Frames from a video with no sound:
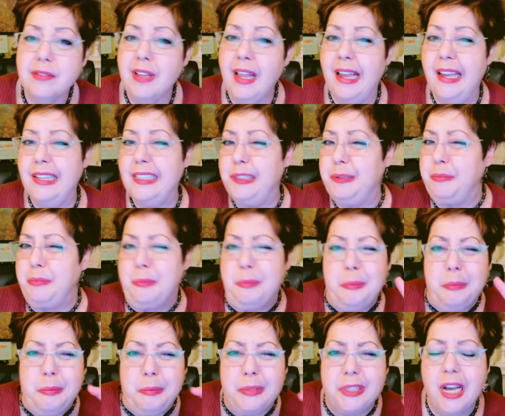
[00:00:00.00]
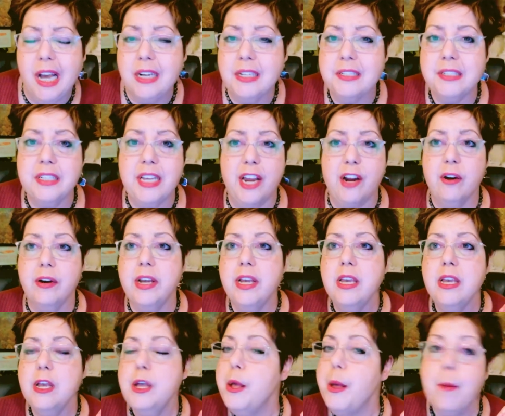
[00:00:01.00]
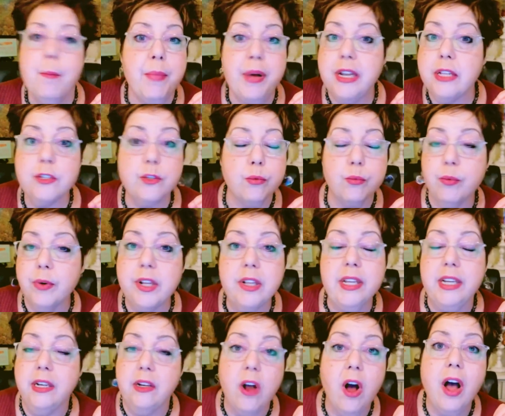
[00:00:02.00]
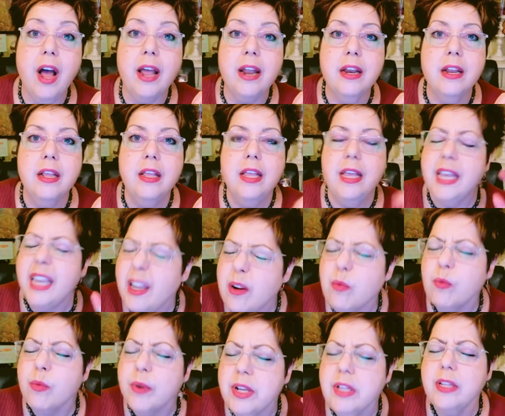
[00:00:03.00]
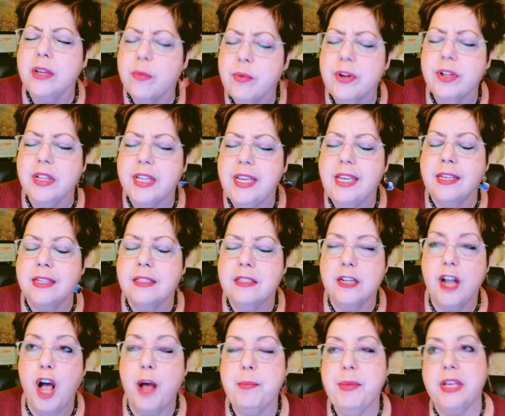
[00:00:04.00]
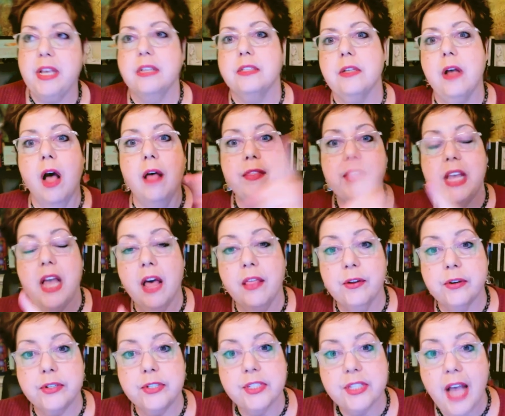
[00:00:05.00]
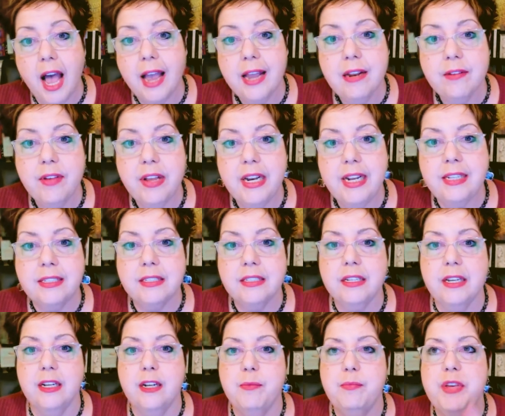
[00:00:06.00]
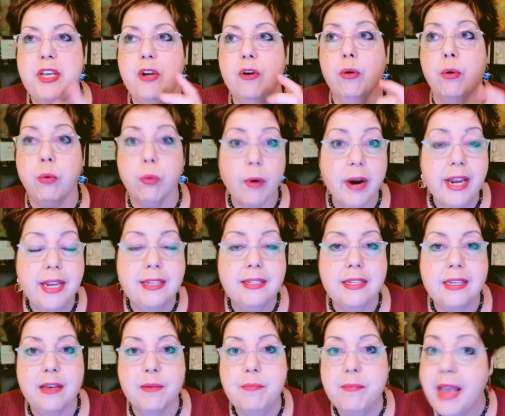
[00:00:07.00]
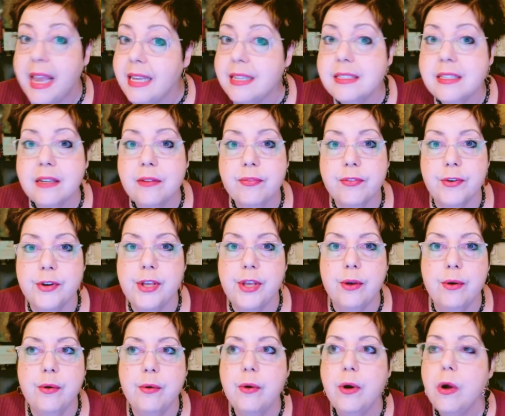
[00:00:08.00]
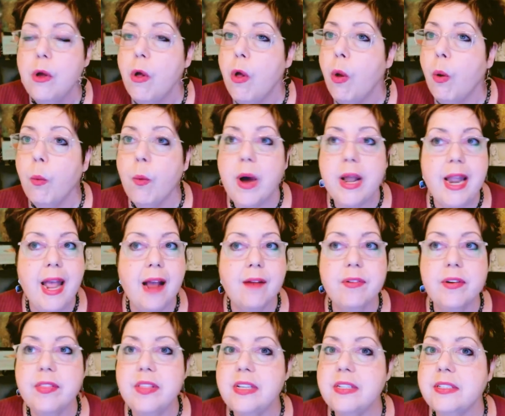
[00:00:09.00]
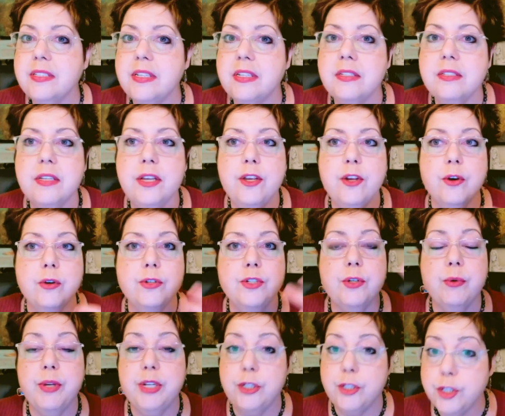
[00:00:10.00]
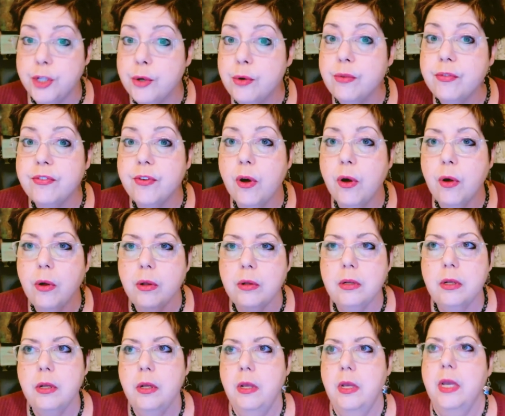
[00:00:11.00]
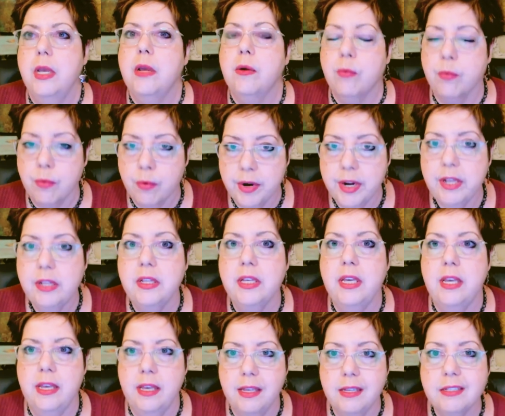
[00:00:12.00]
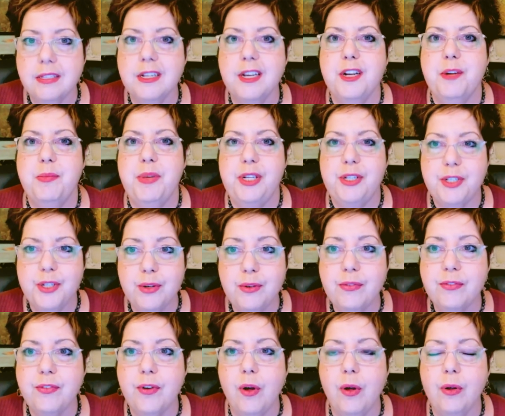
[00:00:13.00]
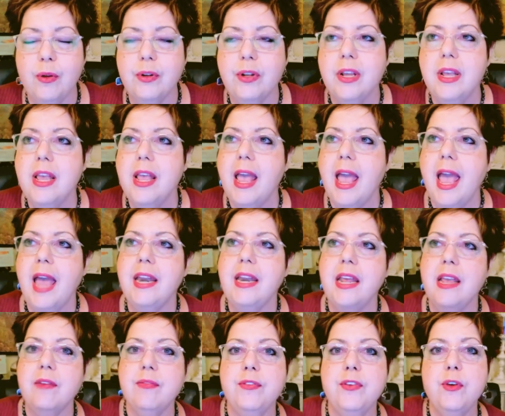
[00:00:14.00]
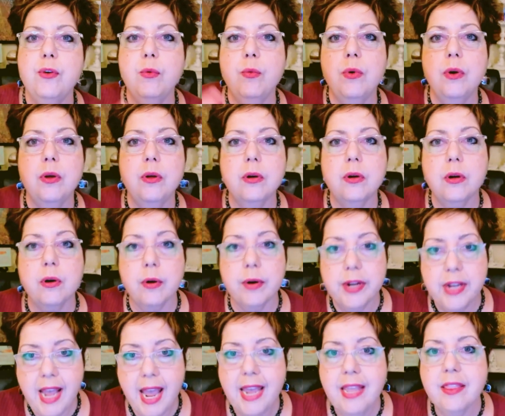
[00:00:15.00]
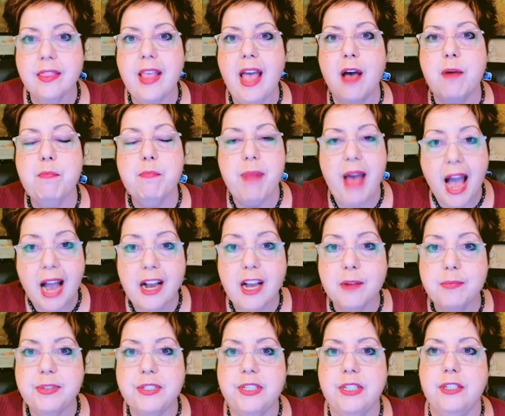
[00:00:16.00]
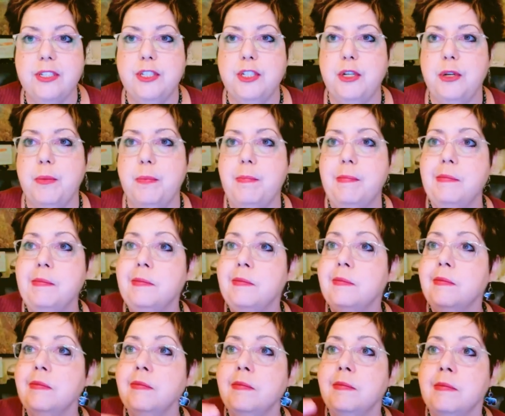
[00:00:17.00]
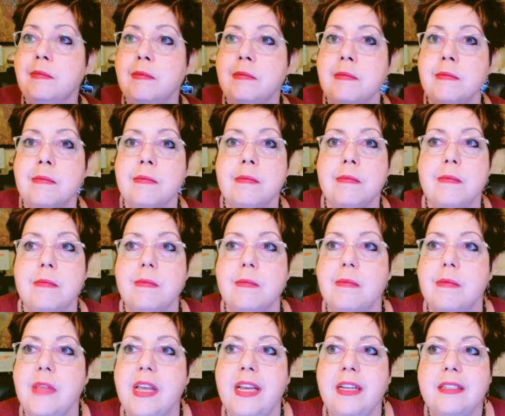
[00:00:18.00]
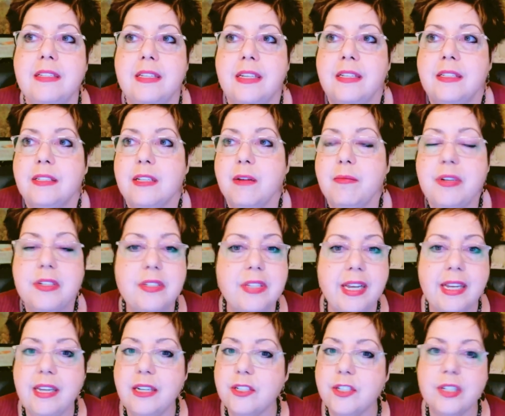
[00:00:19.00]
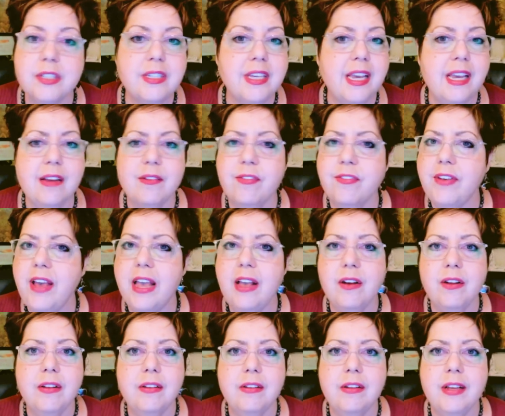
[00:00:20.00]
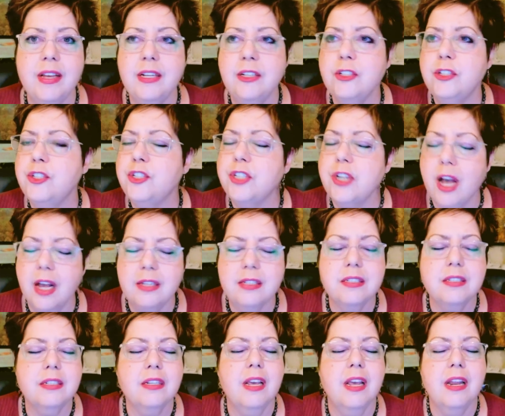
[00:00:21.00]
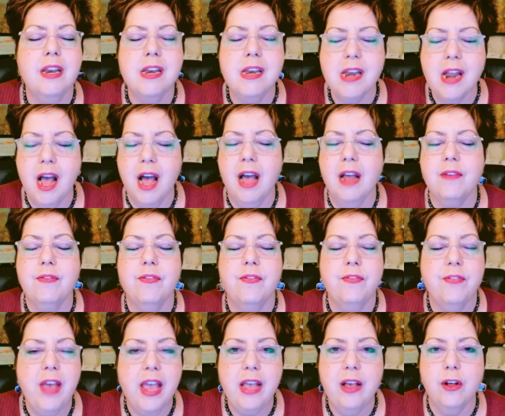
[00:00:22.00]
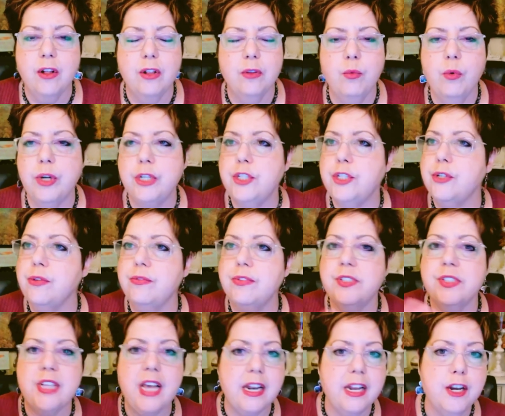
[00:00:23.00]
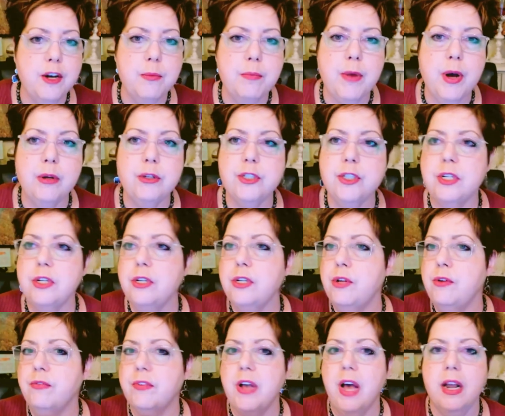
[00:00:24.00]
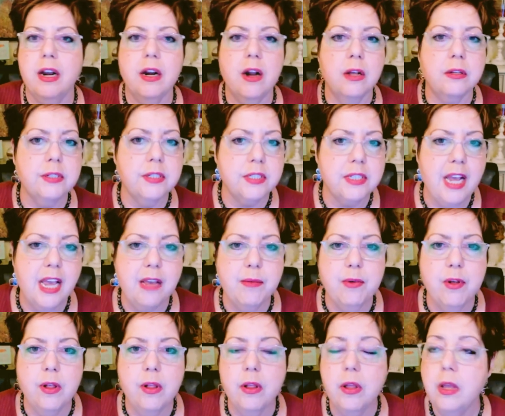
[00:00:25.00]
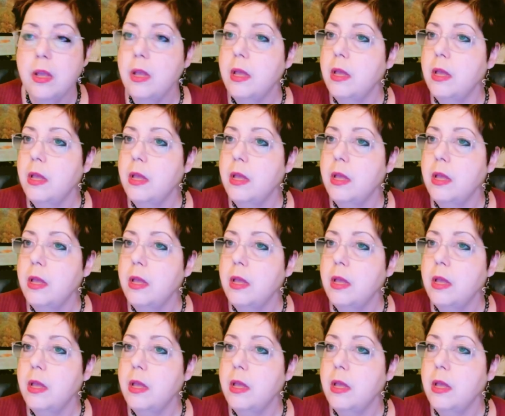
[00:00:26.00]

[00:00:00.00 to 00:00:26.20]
like kind of scary, but it's really not. It really, really is not, because on the other side of it, it's going to be crazy amazing for you. Whatever this is that you're doing twofold really is going to be twofold. And if you will create that backup system, it's almost like it just can't fail. It just cannot fail. Once you've set it in motion, you've got it all stable.